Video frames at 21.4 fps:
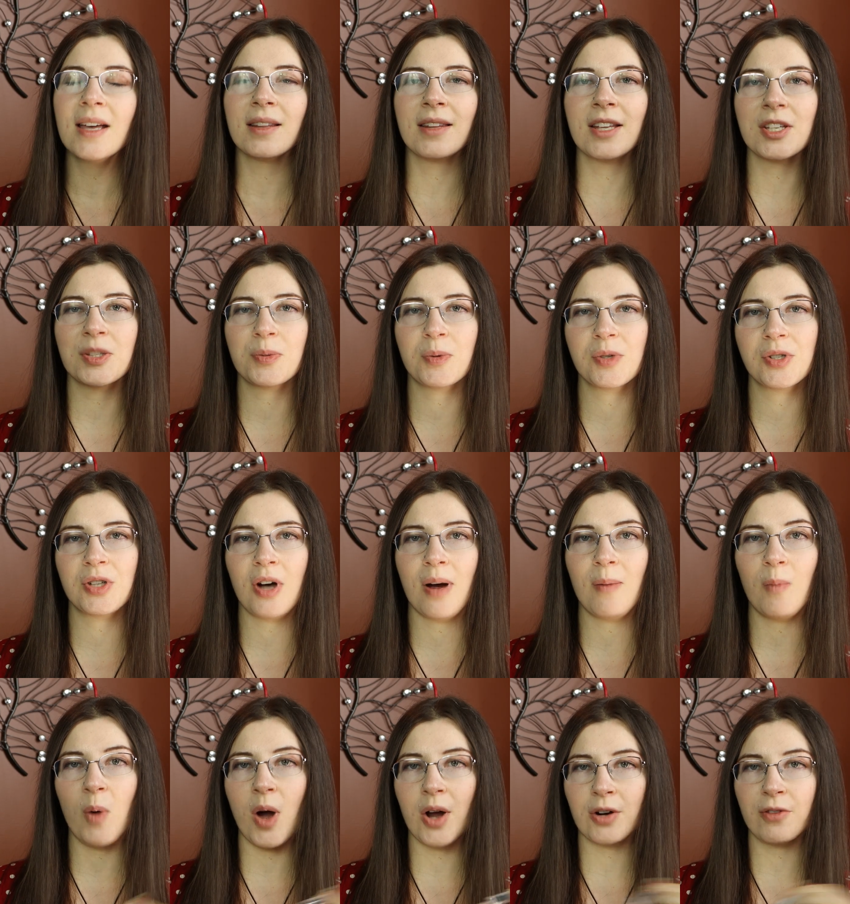this will
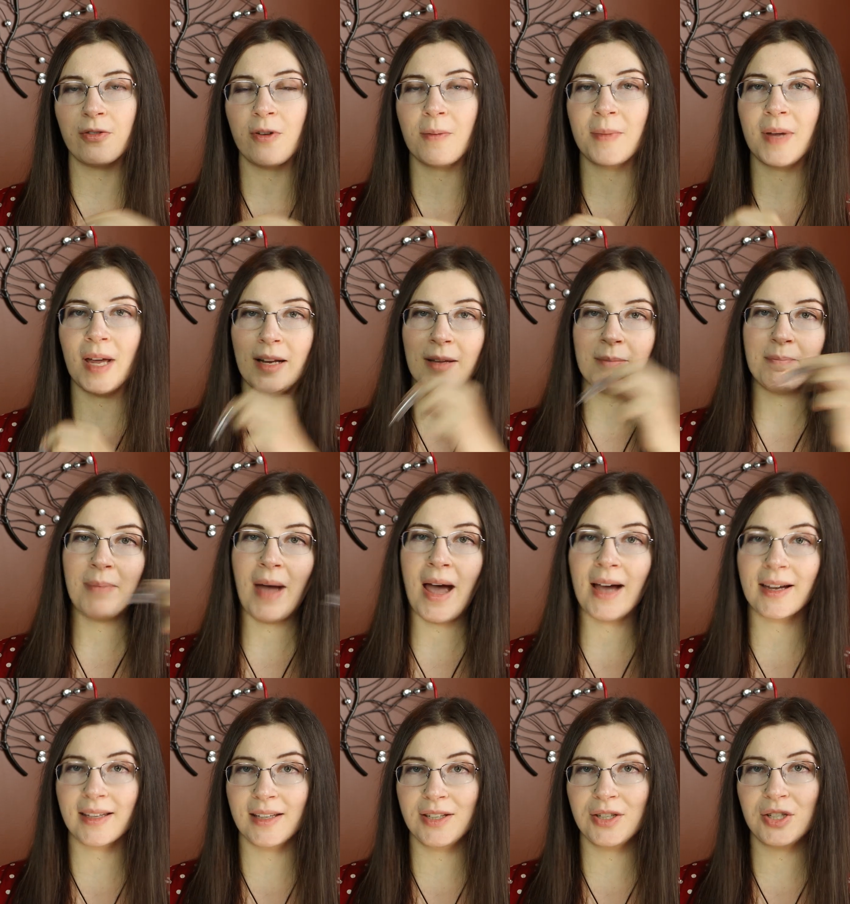stop water from getting
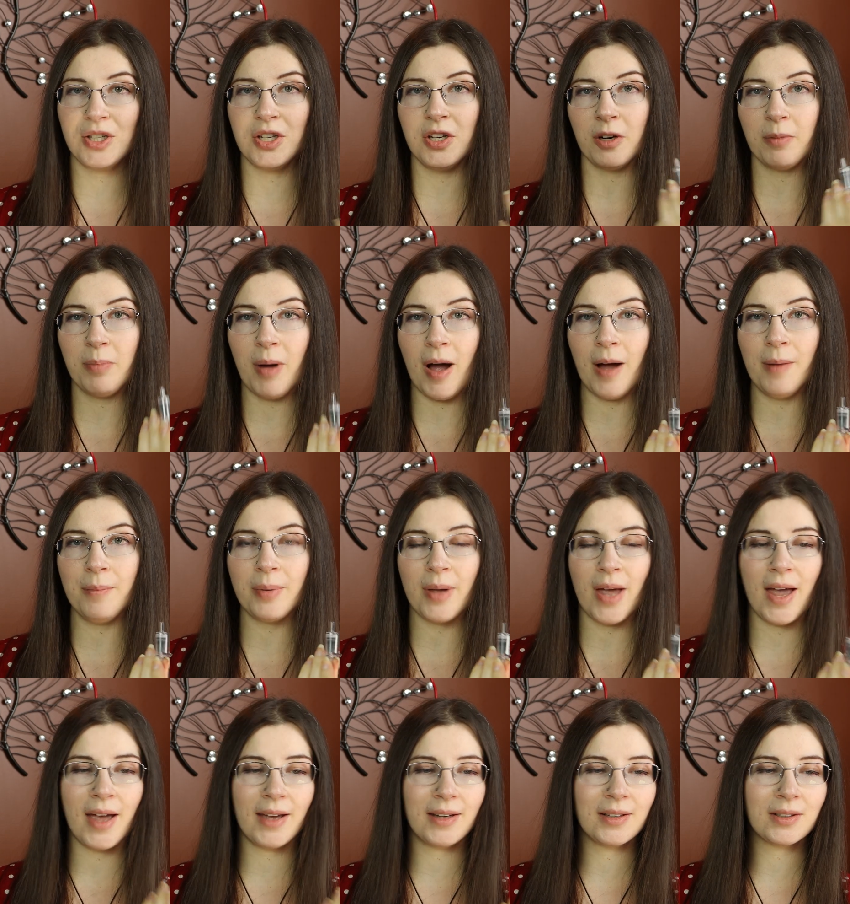back into your pump
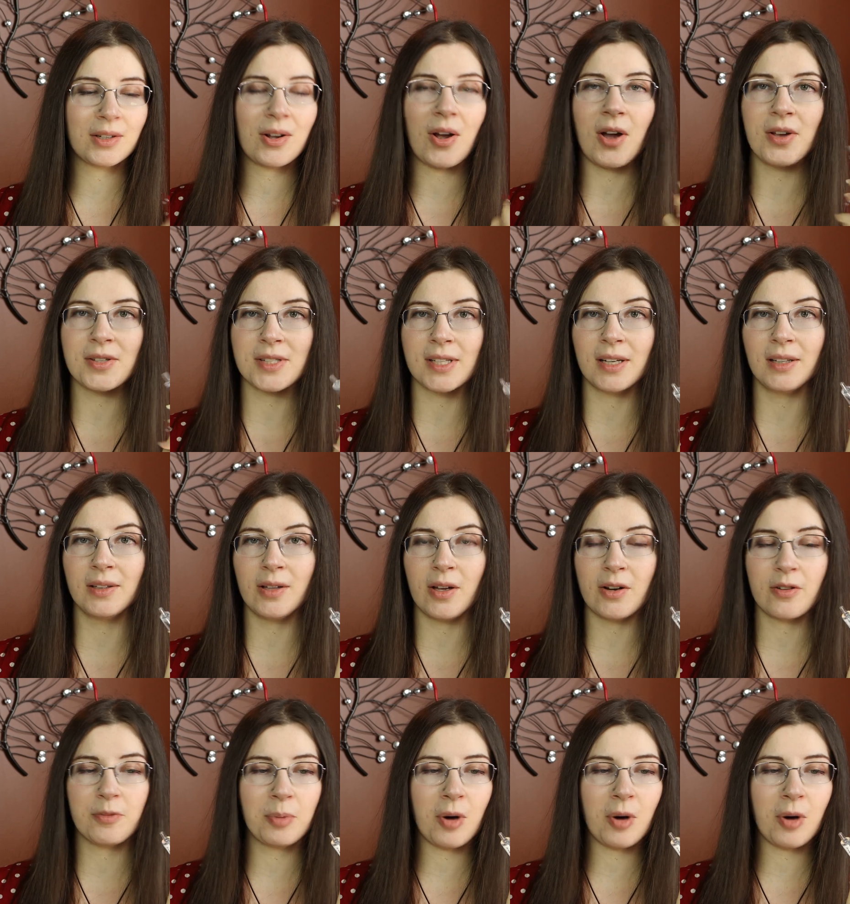and causing a lot of